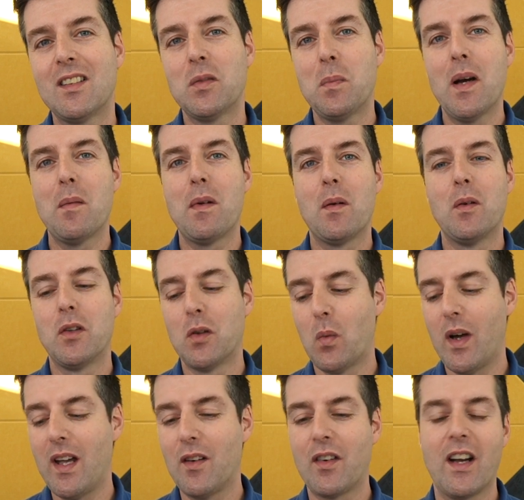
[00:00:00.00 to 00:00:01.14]
experiment was a
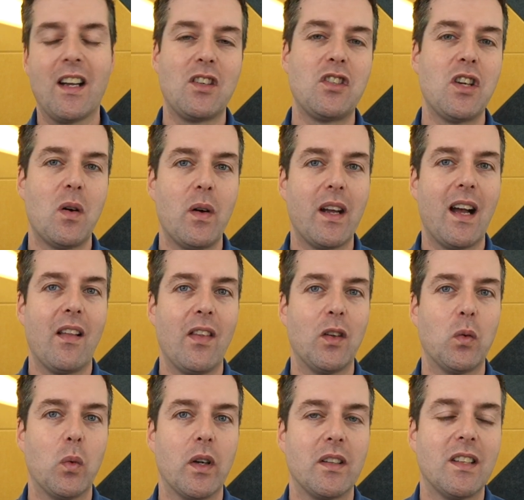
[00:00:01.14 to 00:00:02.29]
way of kind of showing how
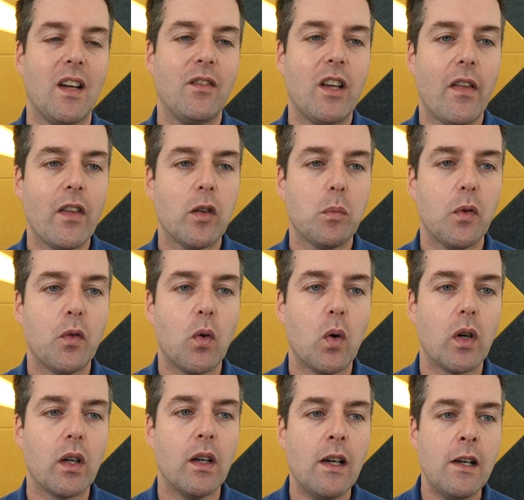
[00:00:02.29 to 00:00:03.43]
this works. And I've done this
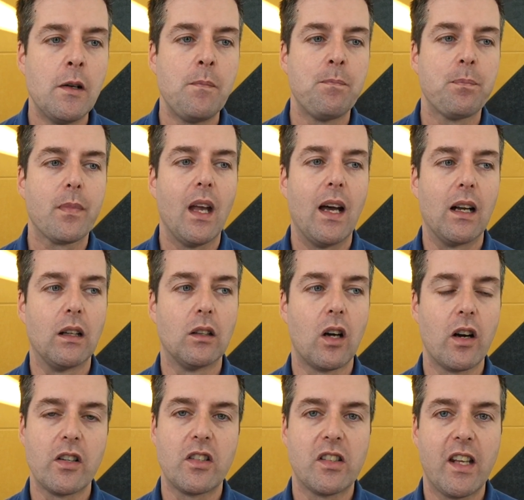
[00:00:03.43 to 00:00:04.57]
before on a
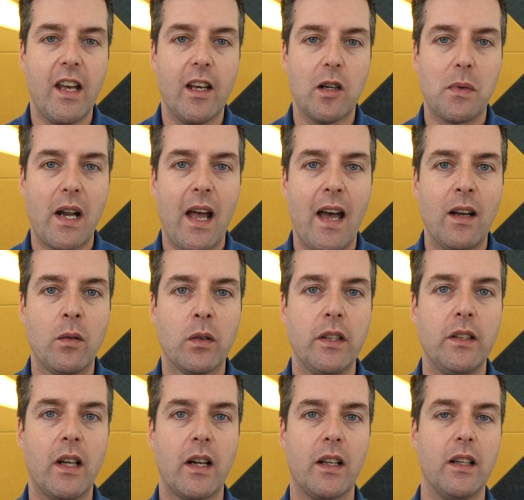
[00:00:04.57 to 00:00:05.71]
large scale, but I hadn't really
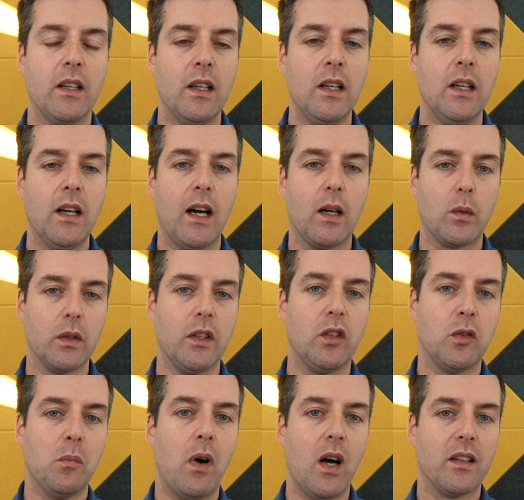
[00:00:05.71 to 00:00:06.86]
done it on a really
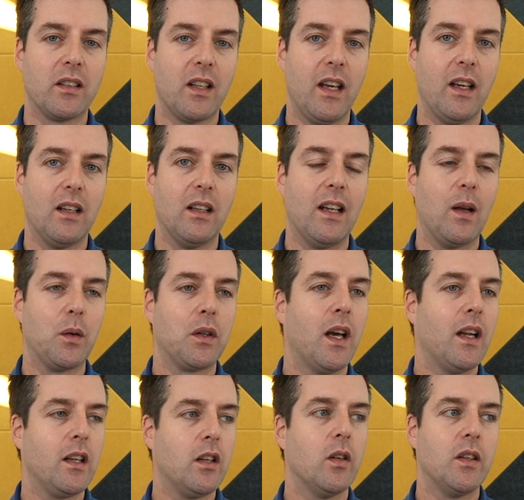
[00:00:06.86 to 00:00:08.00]
small scale. And I was
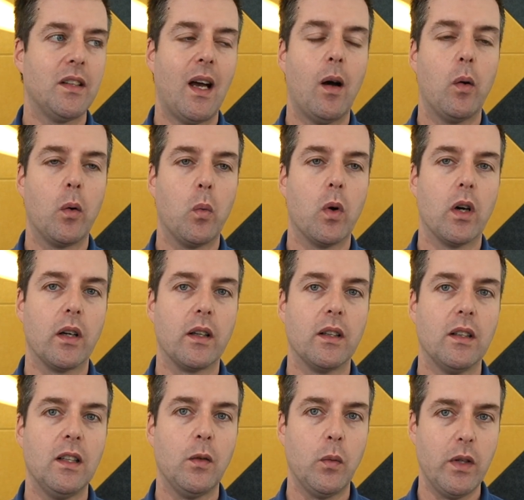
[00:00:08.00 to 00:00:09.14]
kind of curious how it would work
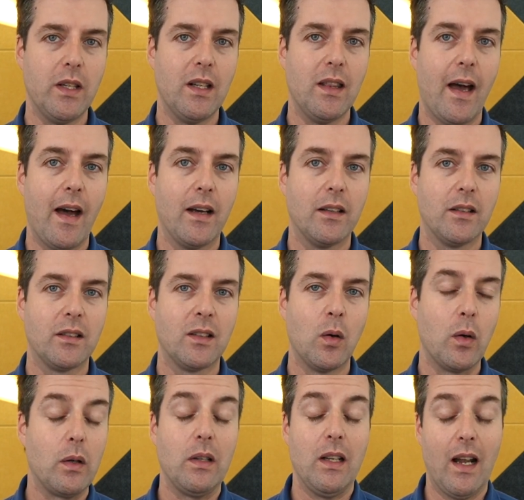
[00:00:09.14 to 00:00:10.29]
if we did that.
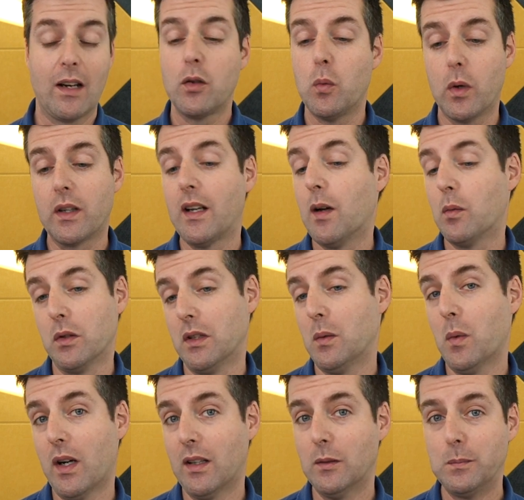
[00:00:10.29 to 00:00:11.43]
So it, it actually worked out really
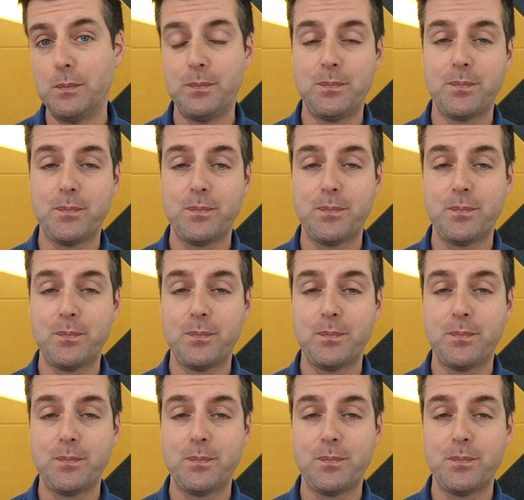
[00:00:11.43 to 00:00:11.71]
well.